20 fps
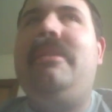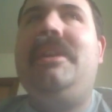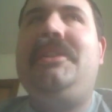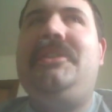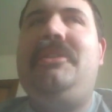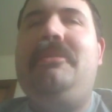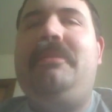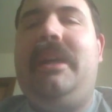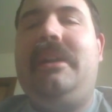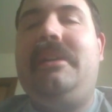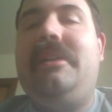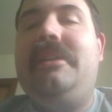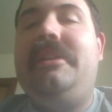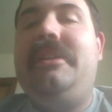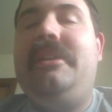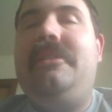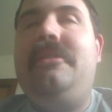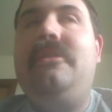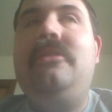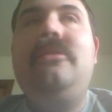to rescue
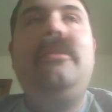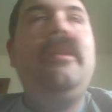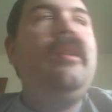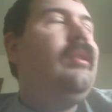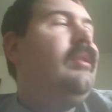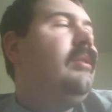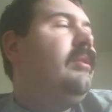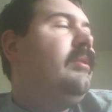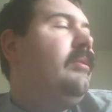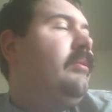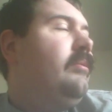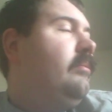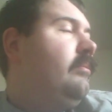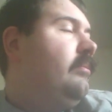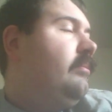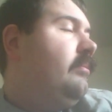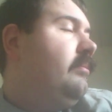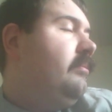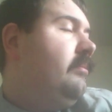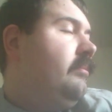Bakugo, and
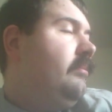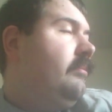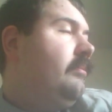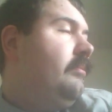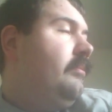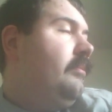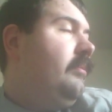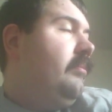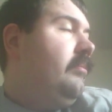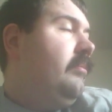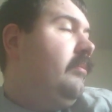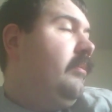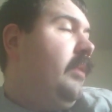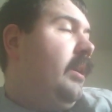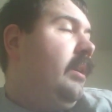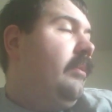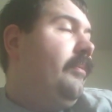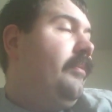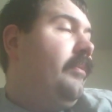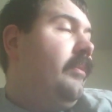
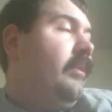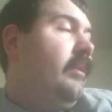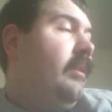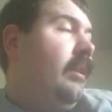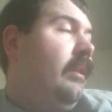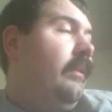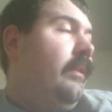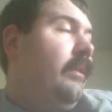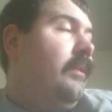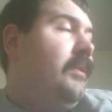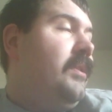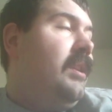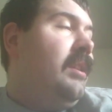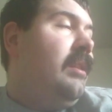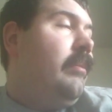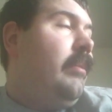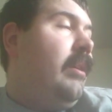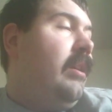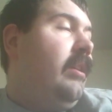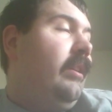well, if you've
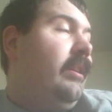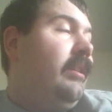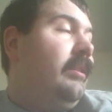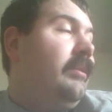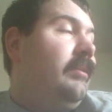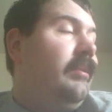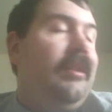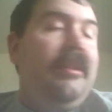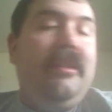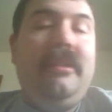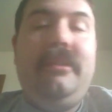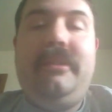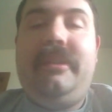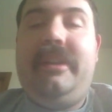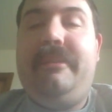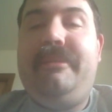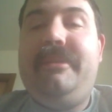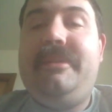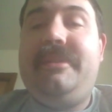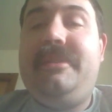seen the manga, you know what
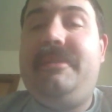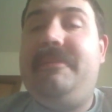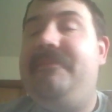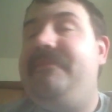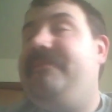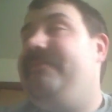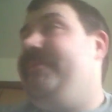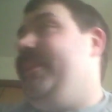happens.